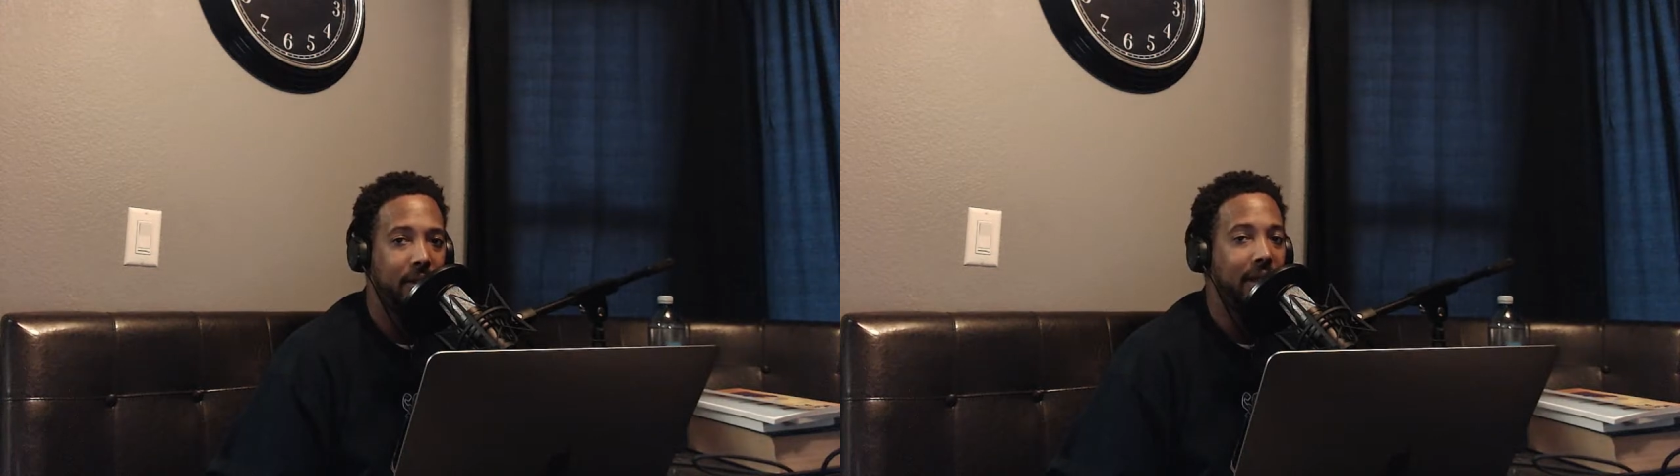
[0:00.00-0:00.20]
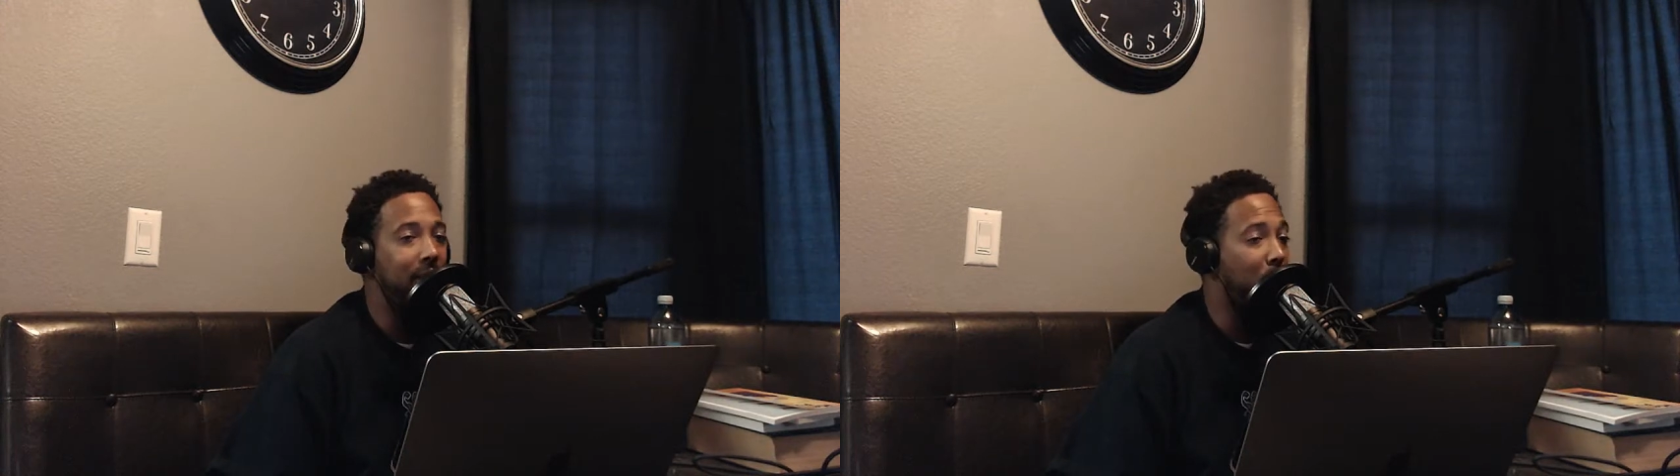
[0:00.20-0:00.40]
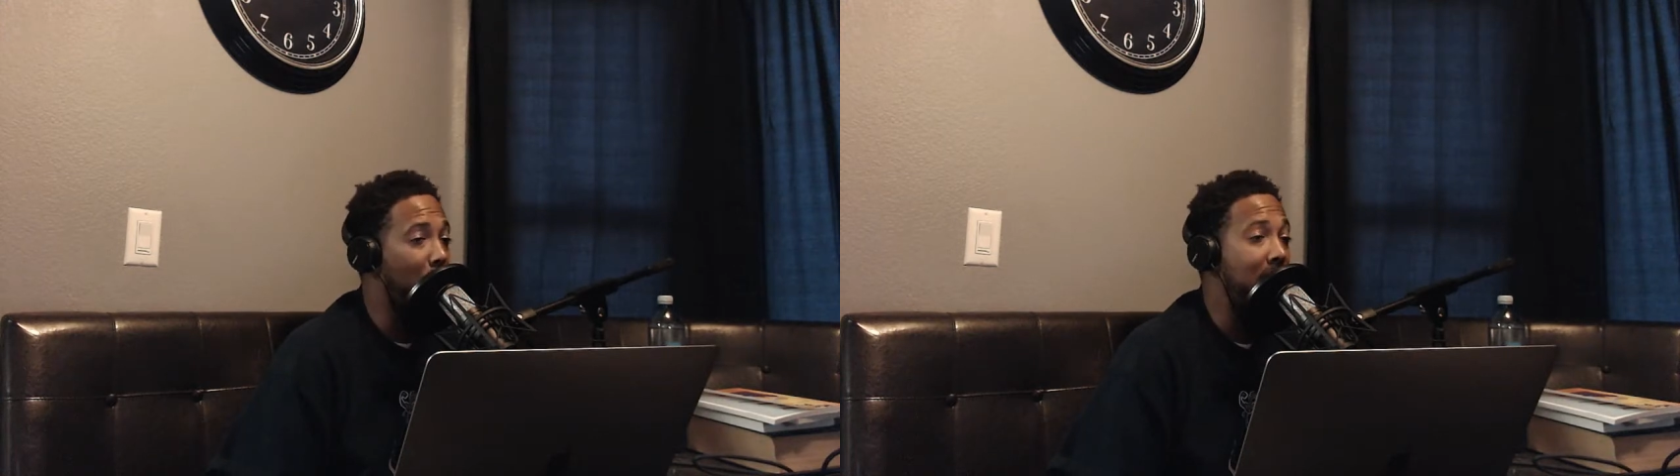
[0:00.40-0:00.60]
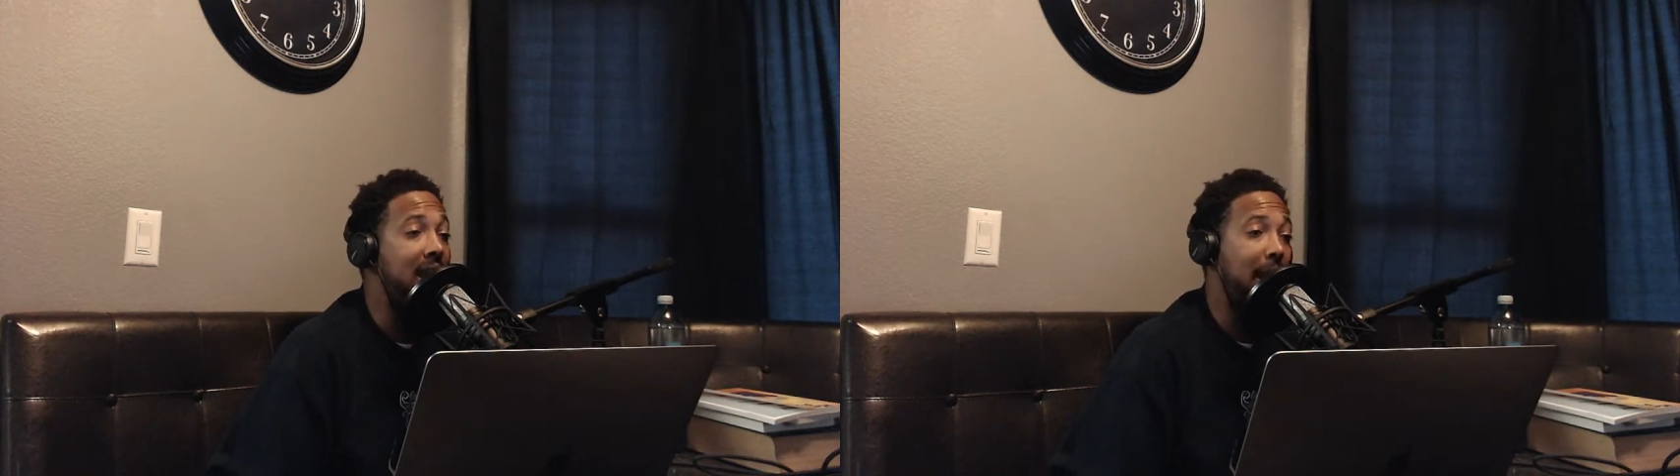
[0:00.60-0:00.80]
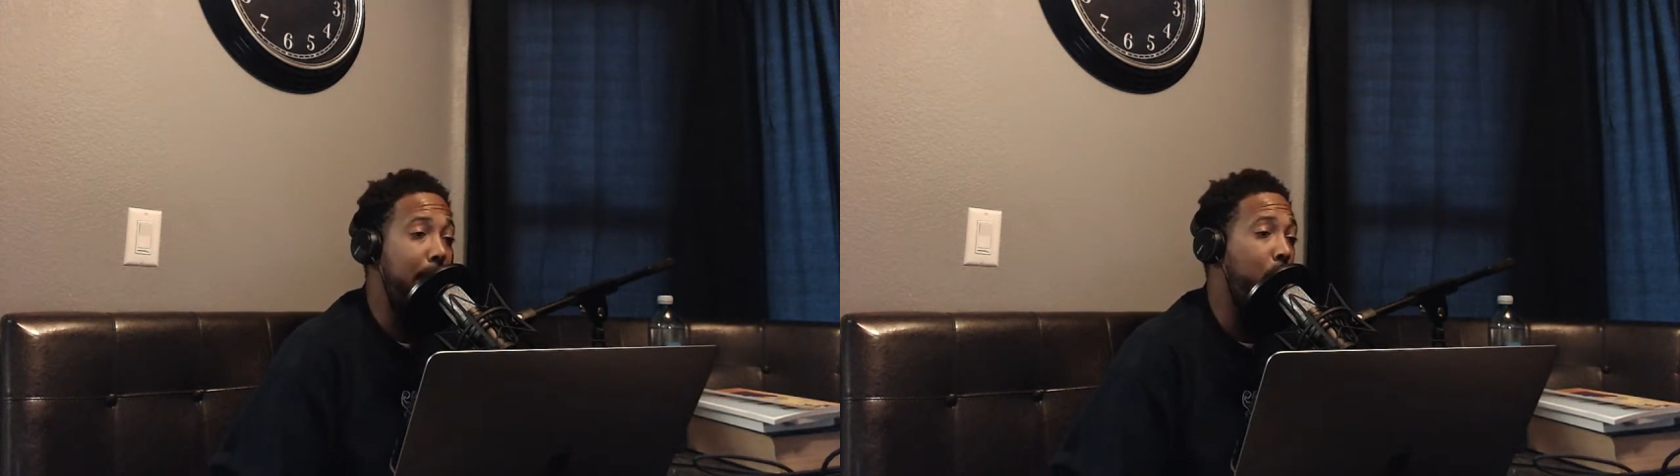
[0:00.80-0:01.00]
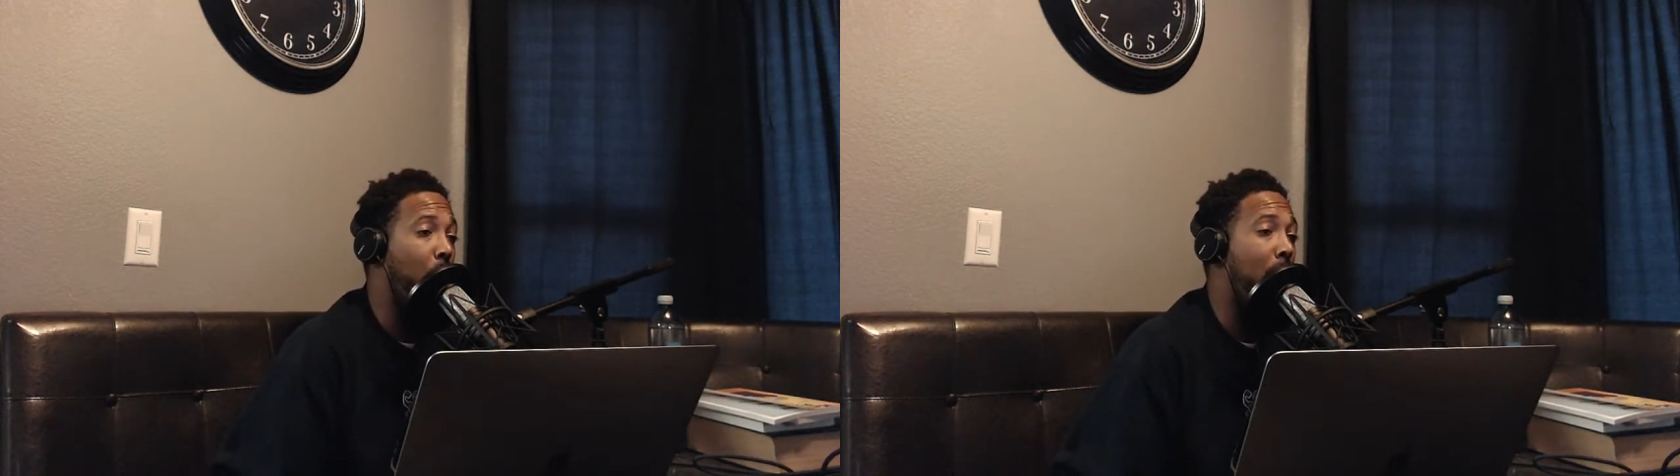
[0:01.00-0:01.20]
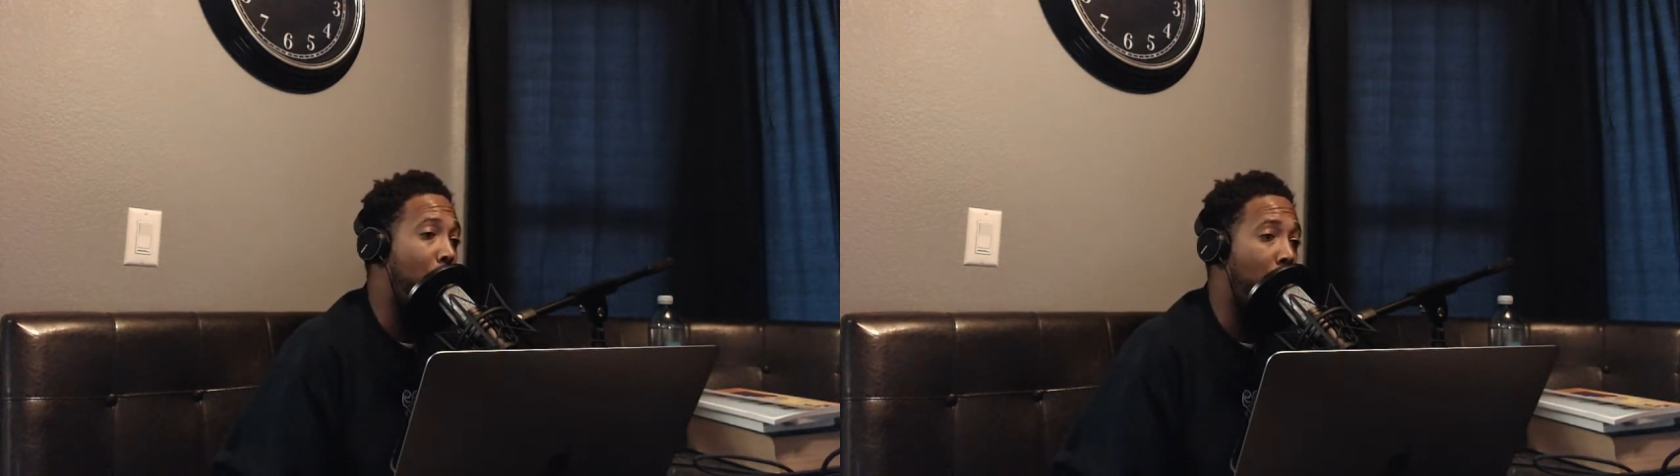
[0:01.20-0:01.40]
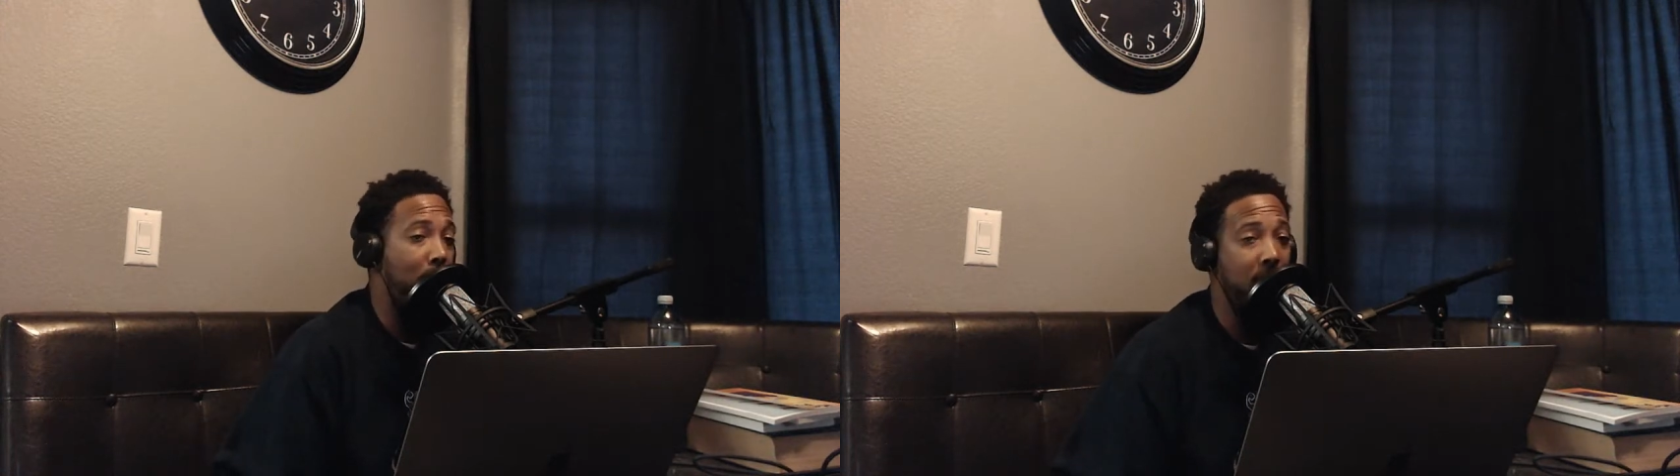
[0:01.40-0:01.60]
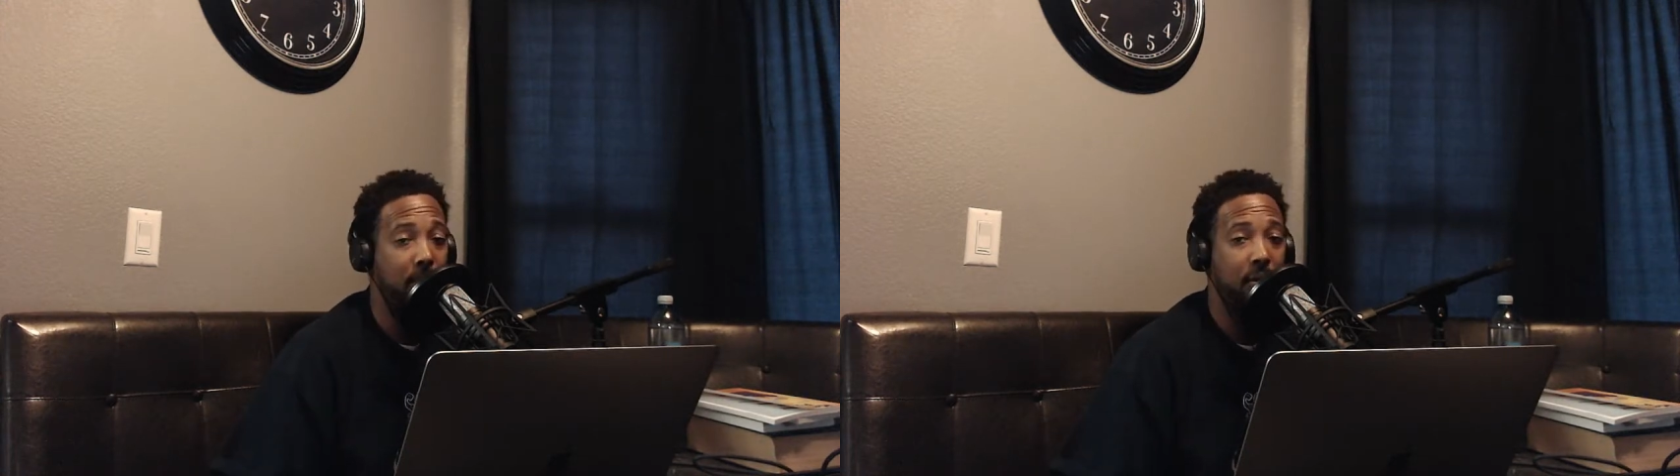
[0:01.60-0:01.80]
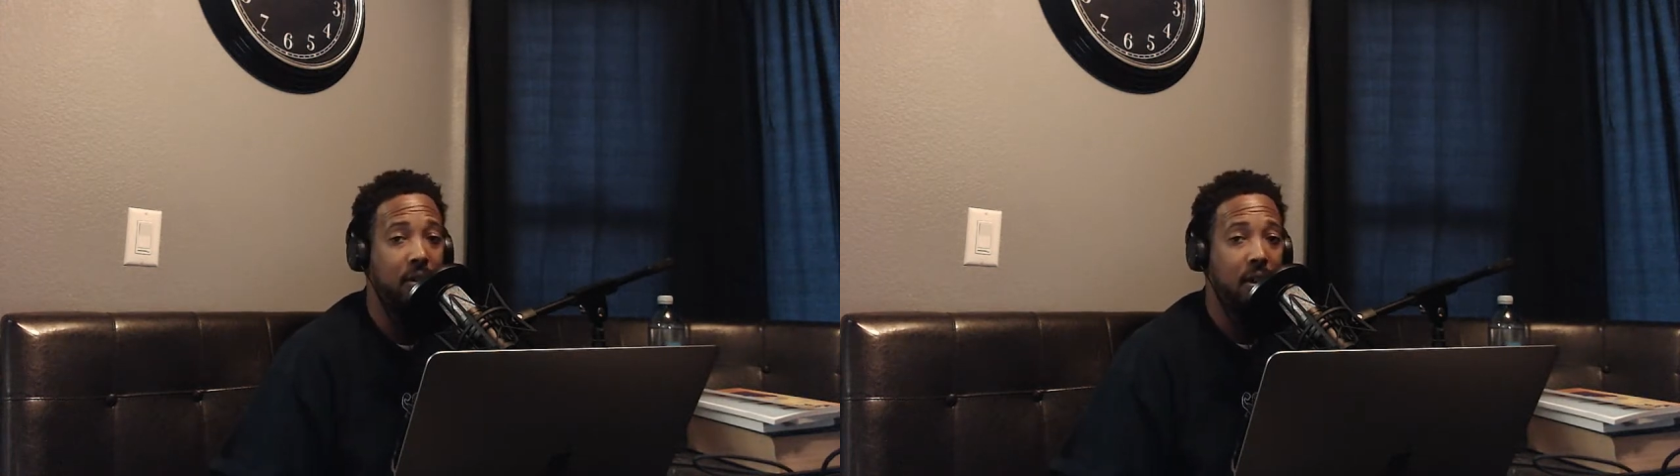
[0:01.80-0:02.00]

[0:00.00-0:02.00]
so he can employ more people.